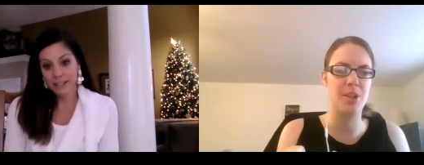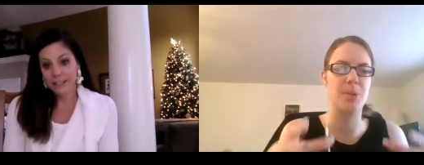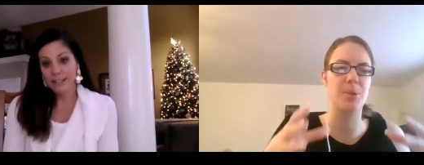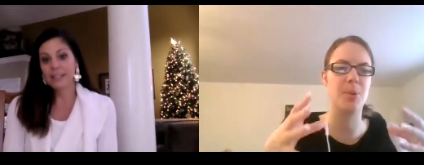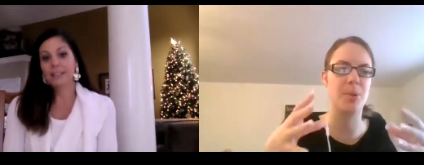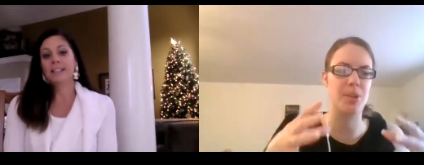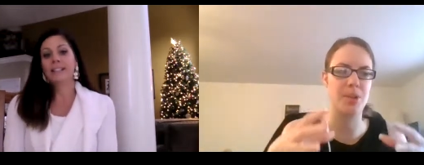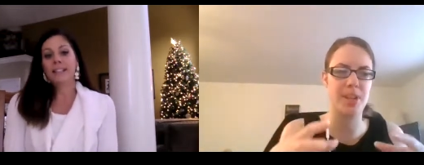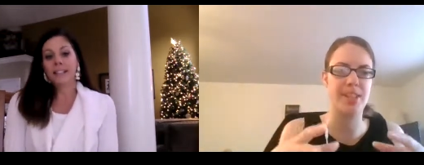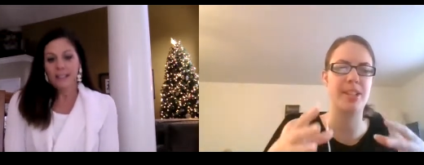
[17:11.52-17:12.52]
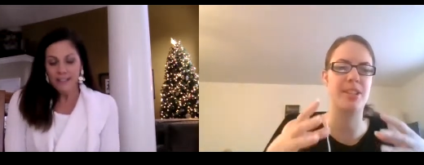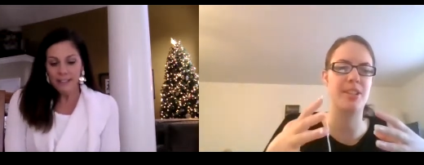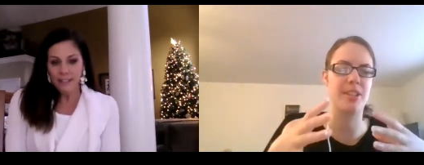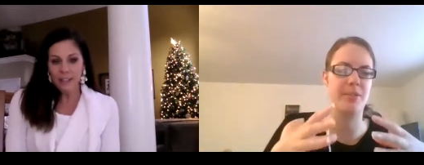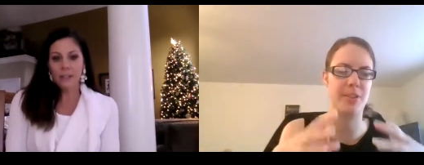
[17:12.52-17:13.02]
Speaker 1: your soul and
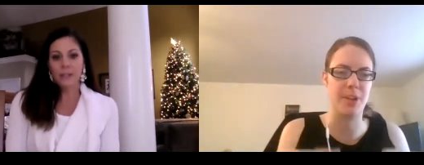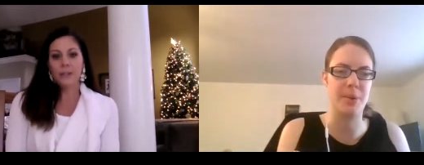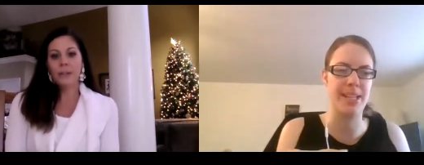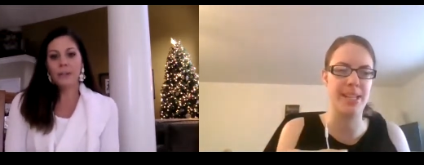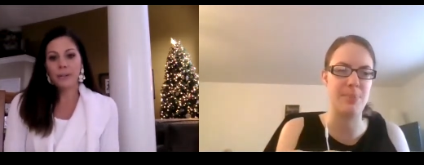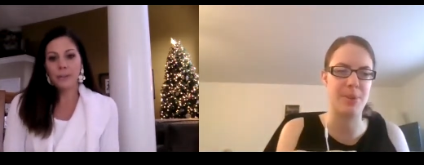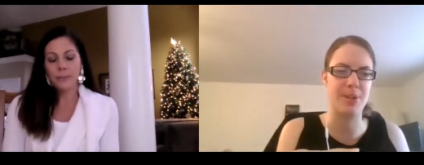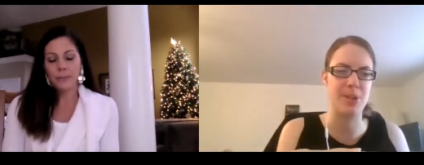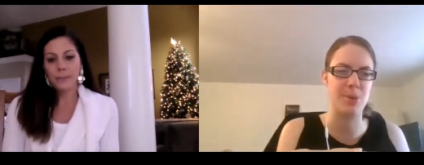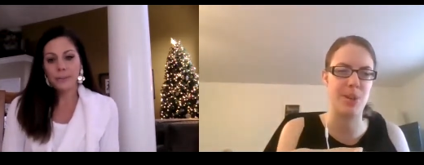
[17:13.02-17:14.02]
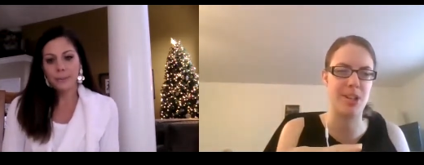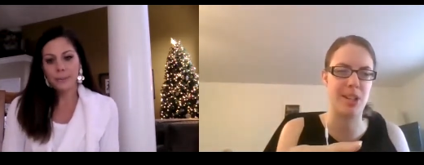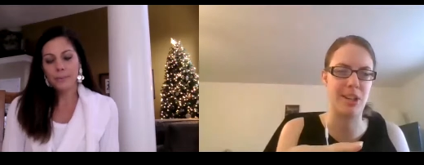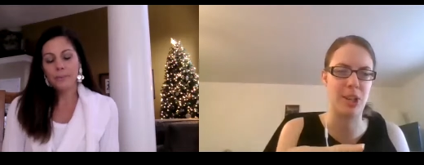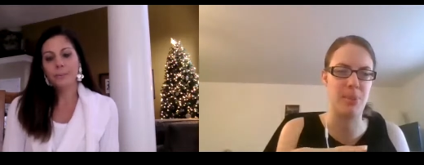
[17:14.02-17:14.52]
trusting yourself and going deeper. So, do you want
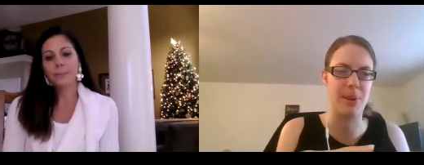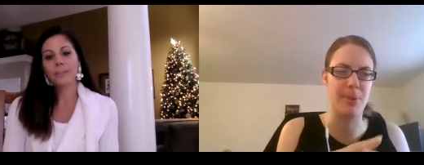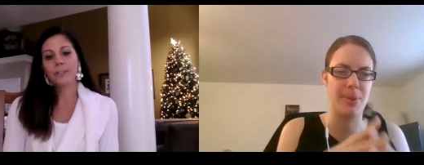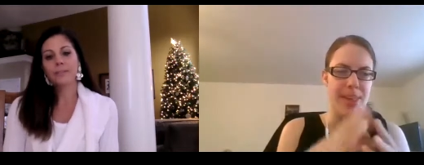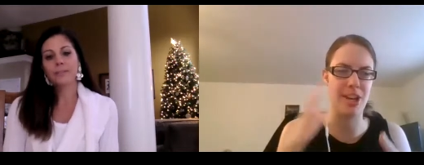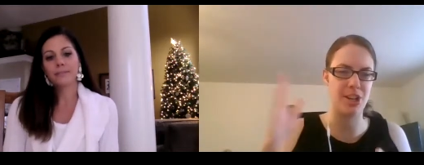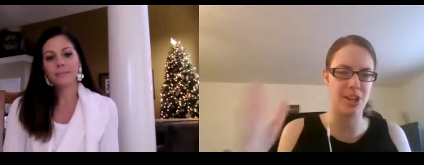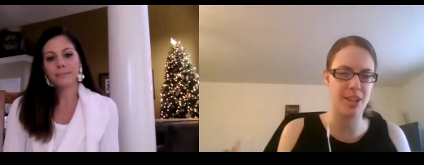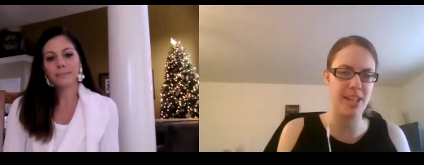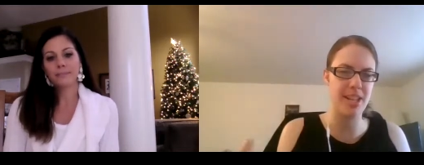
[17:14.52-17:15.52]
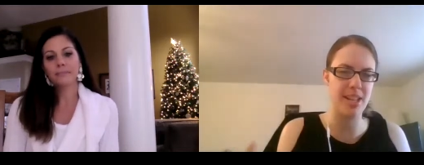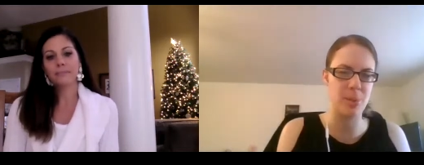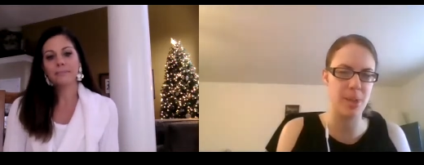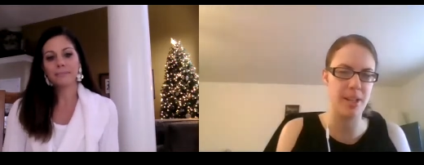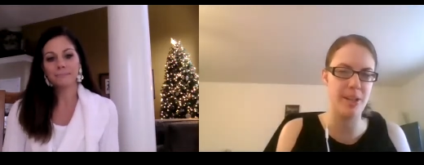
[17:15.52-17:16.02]
to share a little bit about that journey
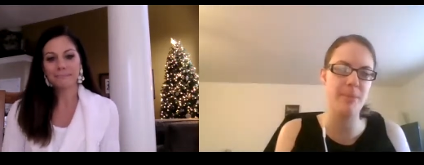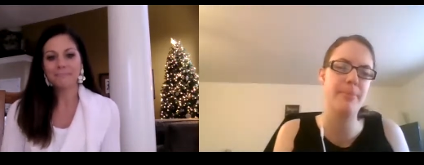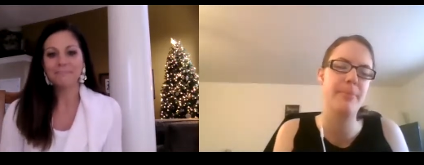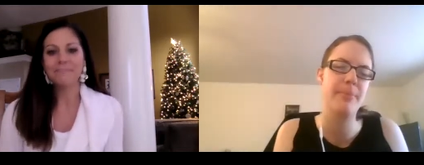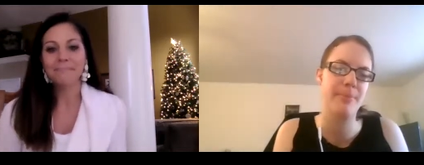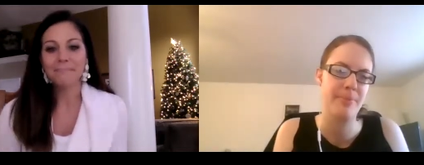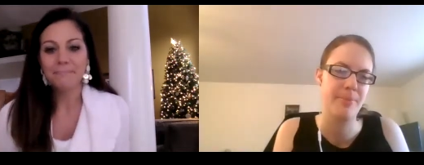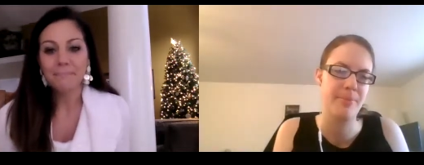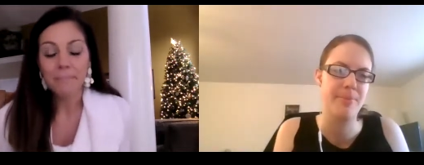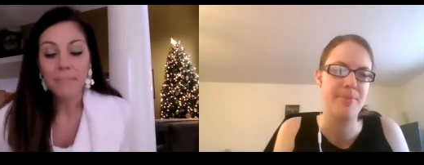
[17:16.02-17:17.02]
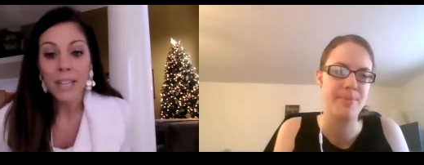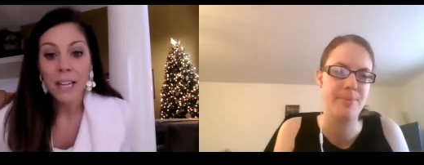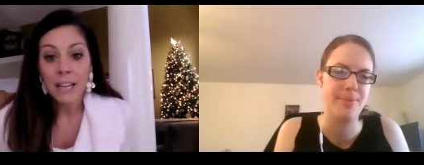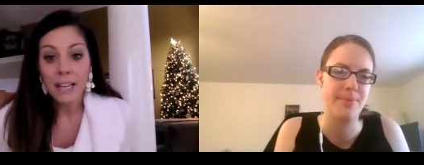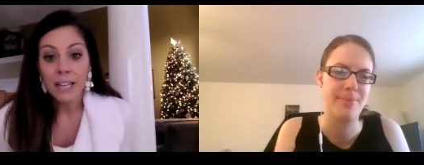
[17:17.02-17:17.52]
as well?
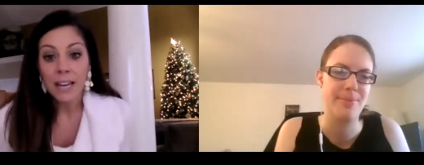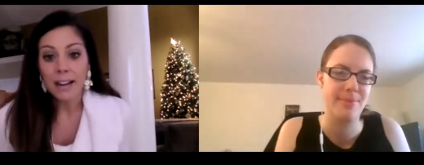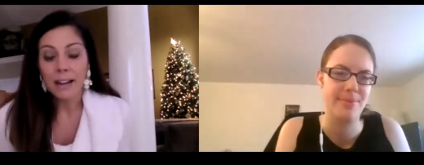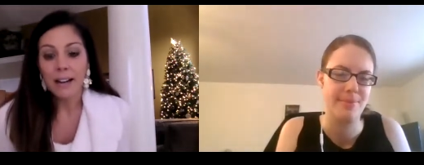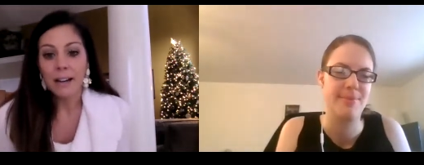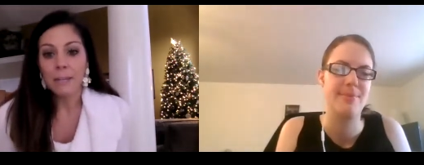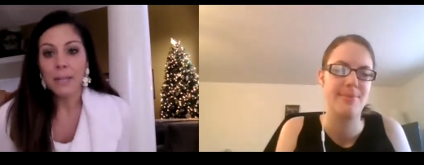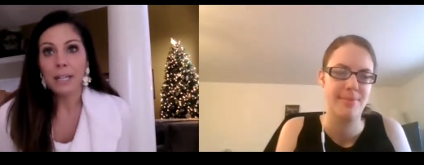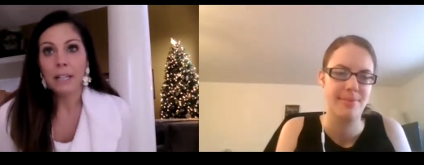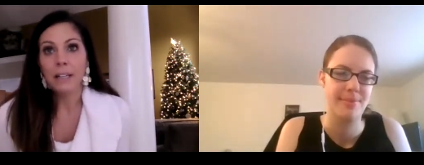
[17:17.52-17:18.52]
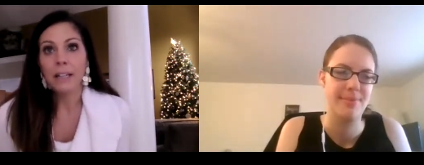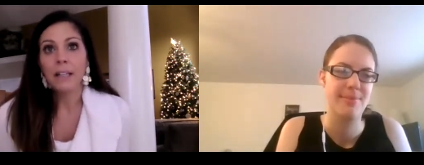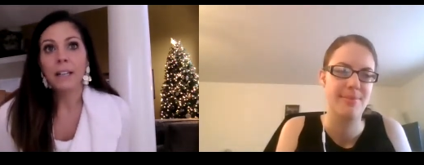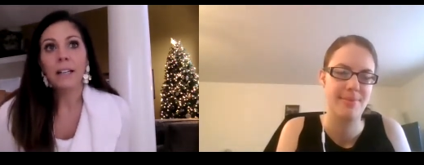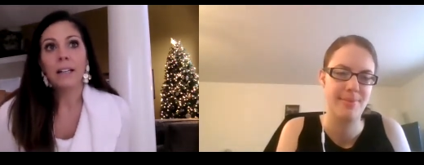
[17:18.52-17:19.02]
Speaker 2: Yeah, I mean,
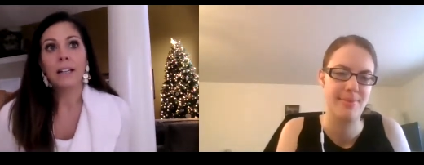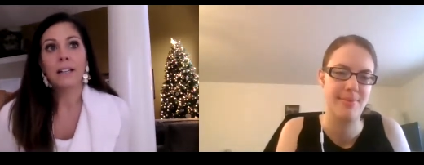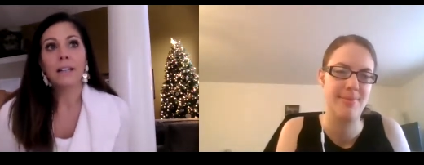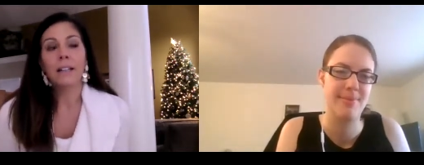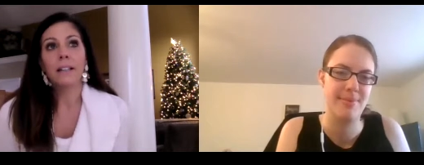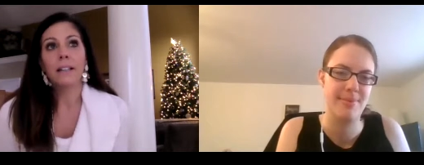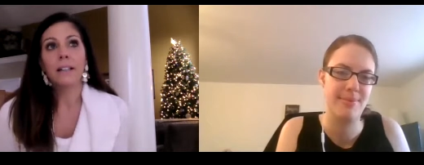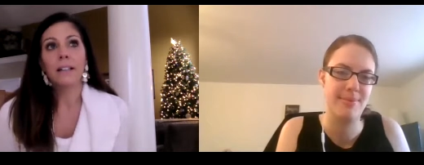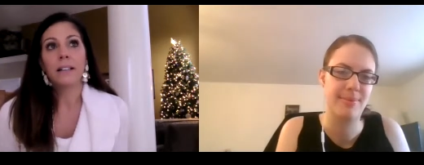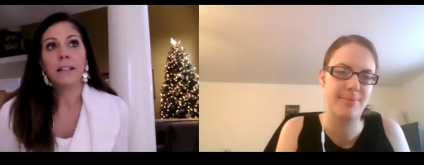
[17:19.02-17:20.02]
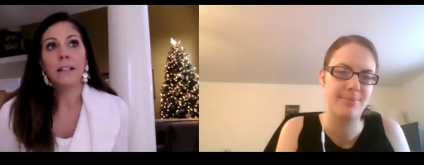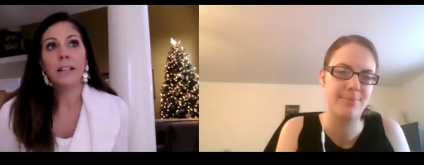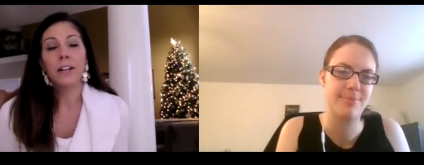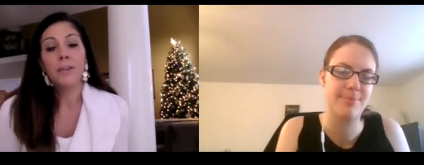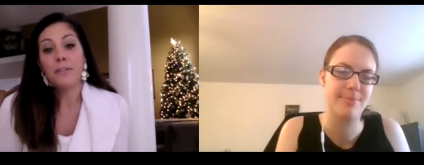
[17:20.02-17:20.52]
uh,
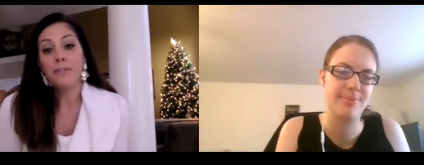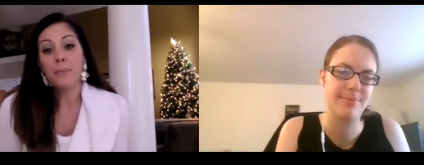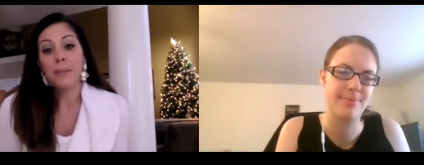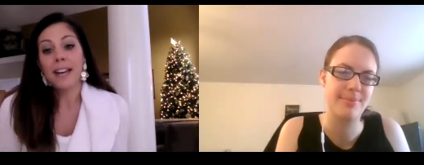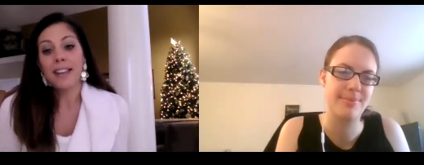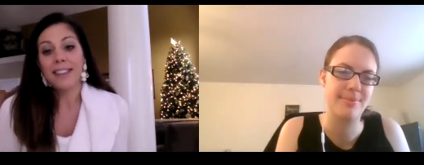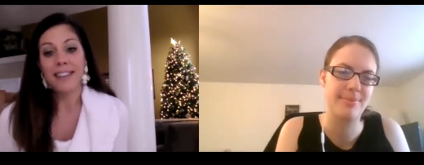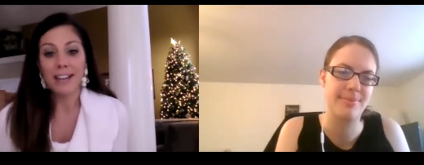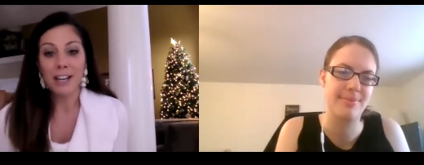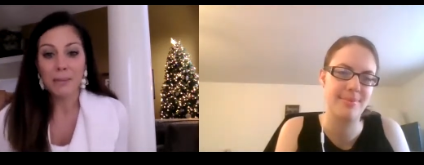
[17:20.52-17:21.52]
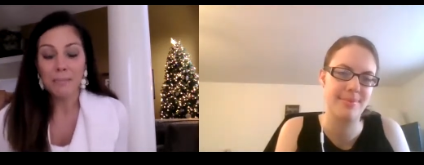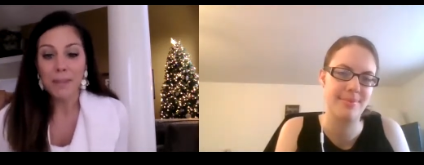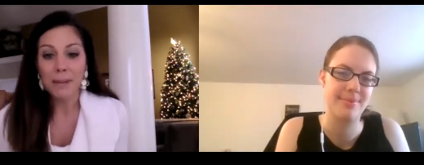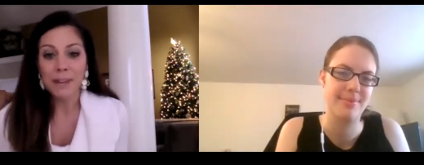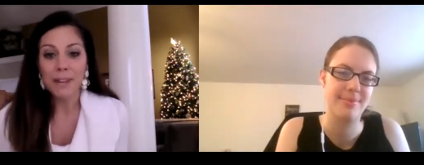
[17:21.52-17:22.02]
you know, and for me, I think
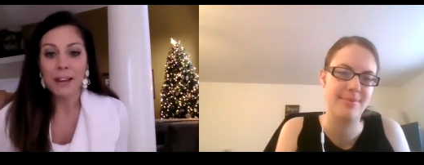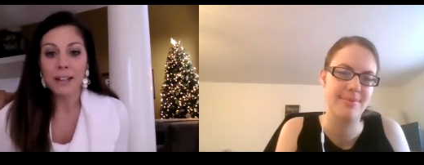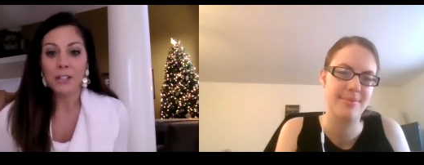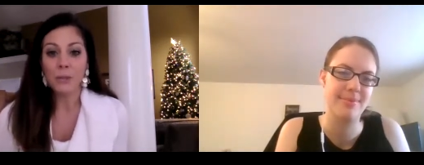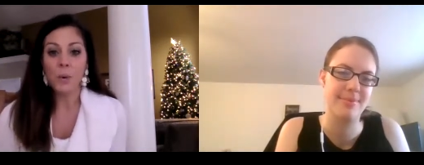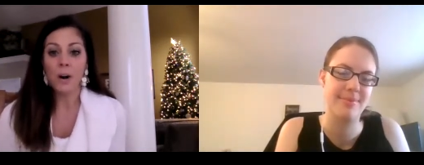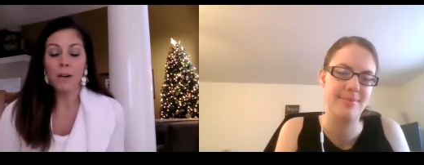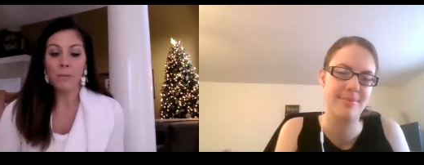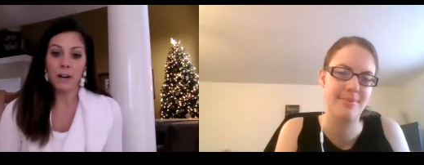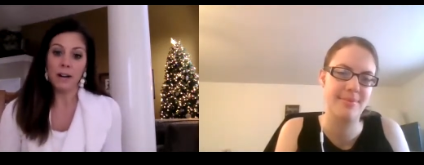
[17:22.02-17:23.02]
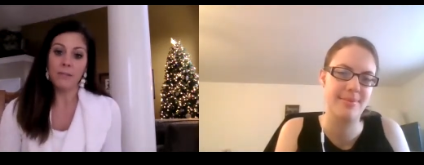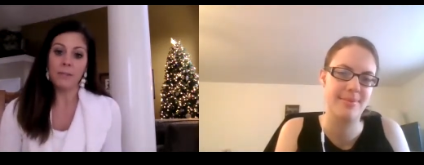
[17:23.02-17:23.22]
maybe that is what what I was